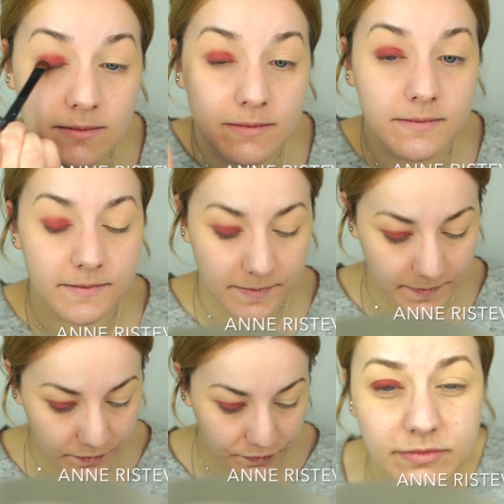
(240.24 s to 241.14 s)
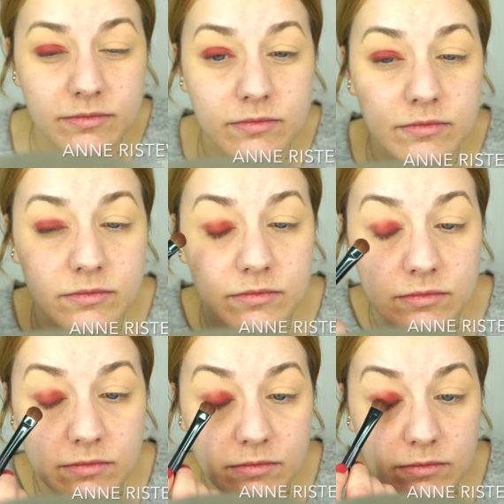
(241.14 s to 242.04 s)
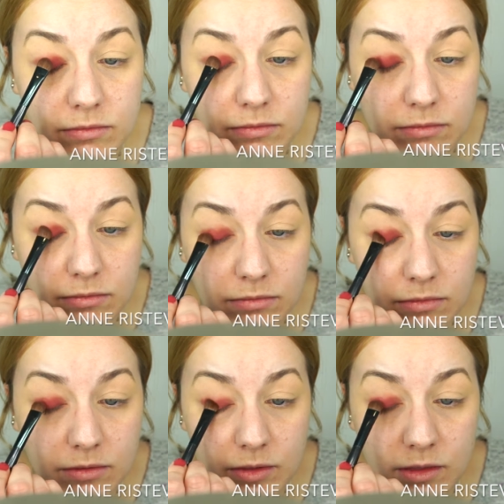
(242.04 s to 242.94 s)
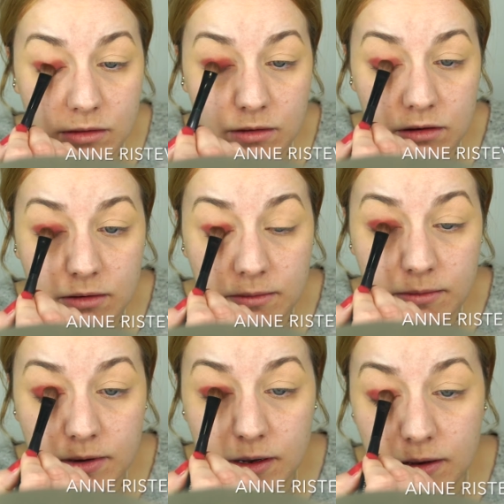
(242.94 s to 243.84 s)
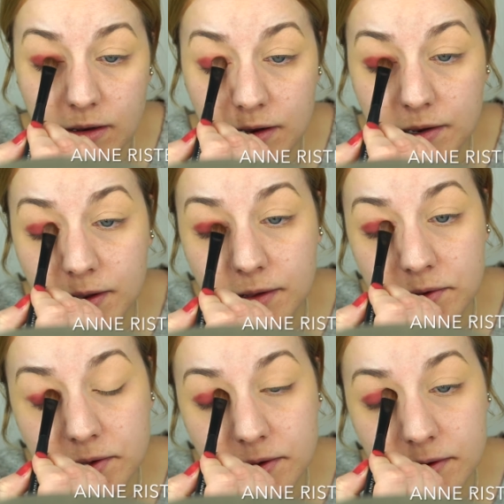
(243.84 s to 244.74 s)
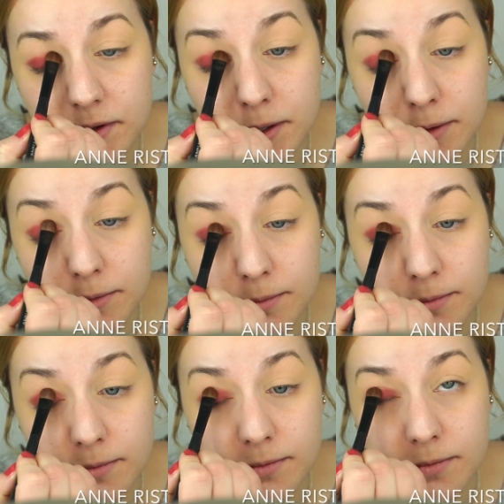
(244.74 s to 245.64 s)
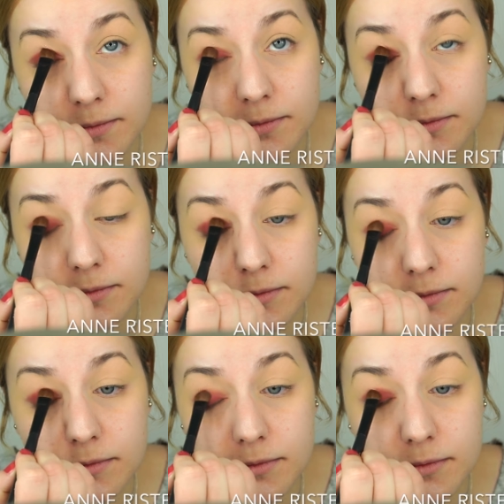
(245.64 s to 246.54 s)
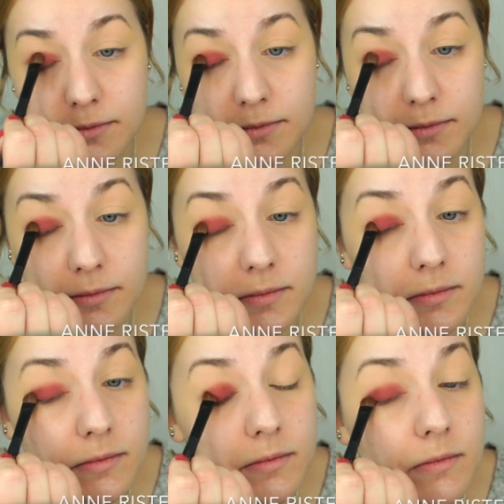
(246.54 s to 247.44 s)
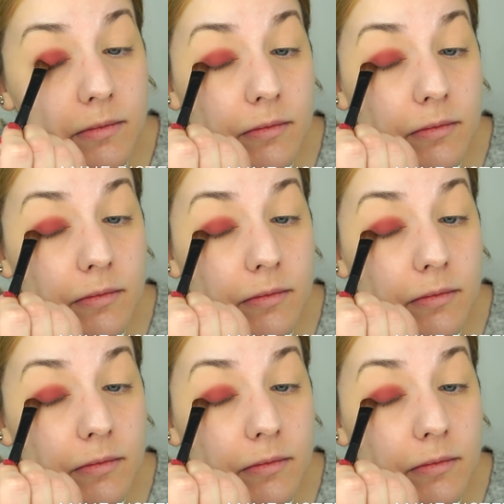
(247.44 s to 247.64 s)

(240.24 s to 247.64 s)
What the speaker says: Nobody speaks.